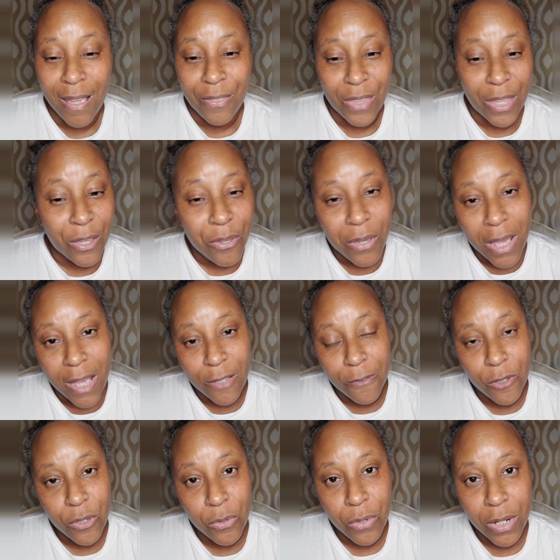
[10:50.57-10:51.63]
Thank you guys for
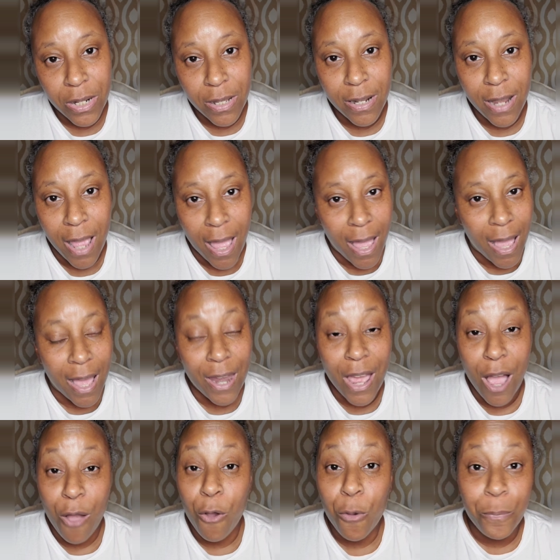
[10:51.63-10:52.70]
tuning in, and I
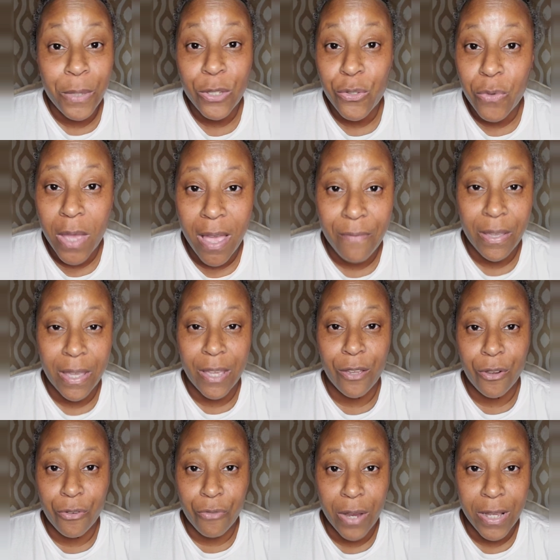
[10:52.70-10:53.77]
hope that you have a
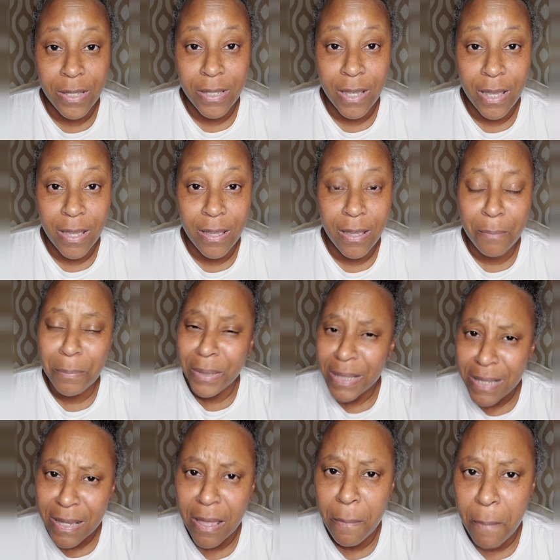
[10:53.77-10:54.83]
great day. Please
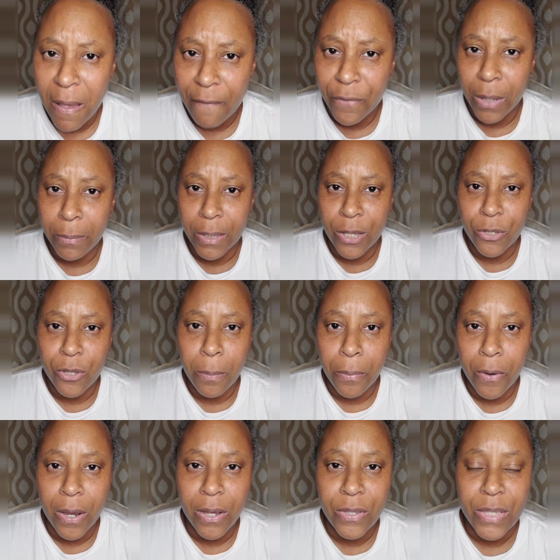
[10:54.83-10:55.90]
keep my family in your
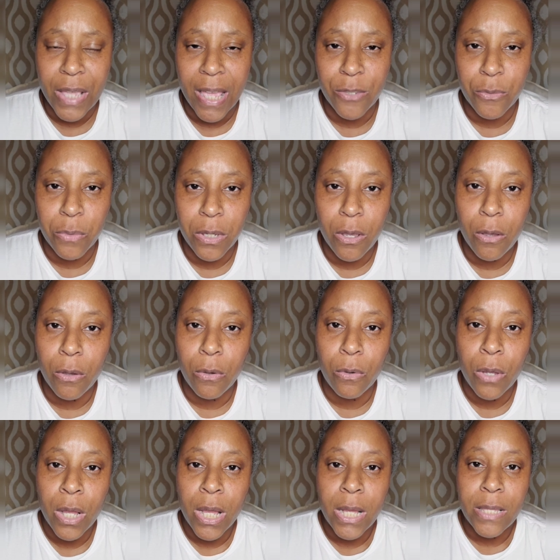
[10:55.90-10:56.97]
prayers as we go
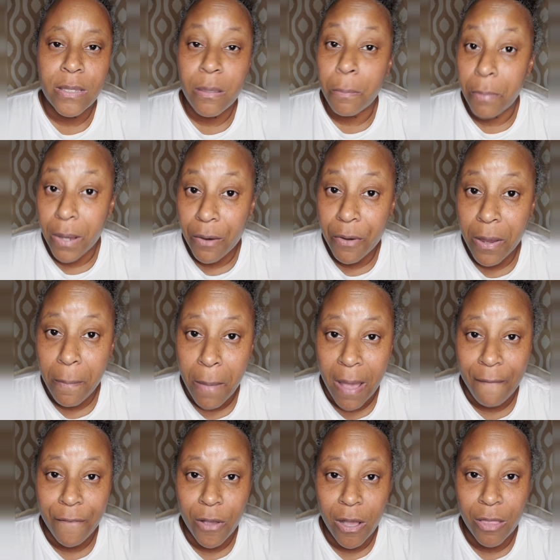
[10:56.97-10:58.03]
to bury my
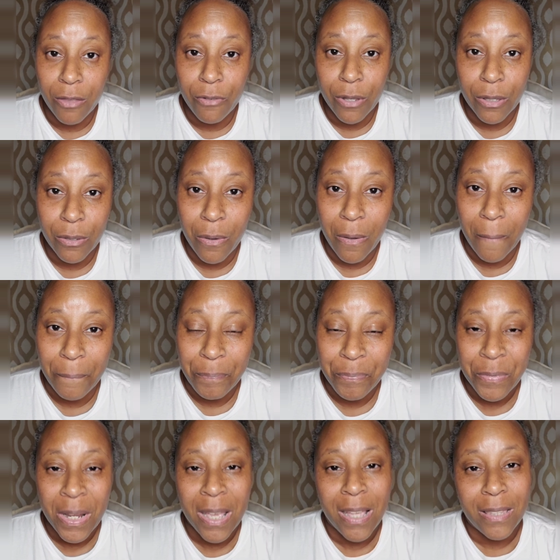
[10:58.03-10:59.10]
father-in-law.
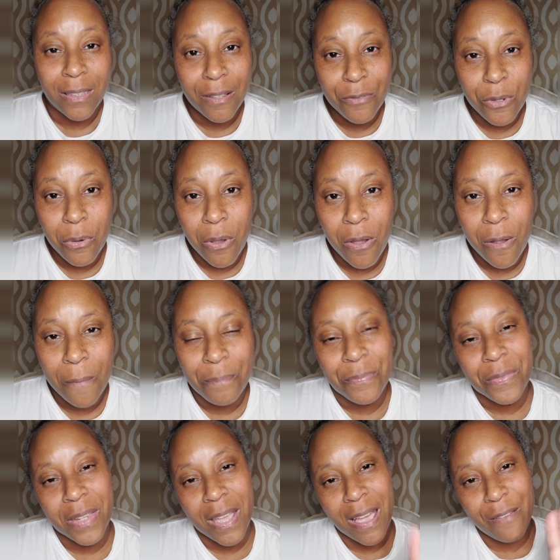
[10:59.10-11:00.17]
Love you all.
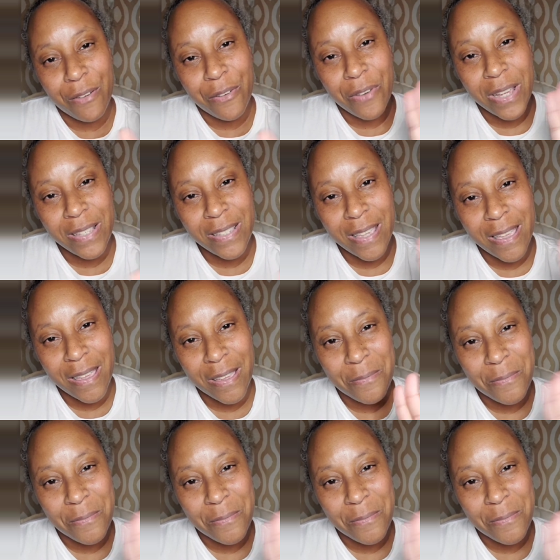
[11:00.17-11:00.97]
Have a great day.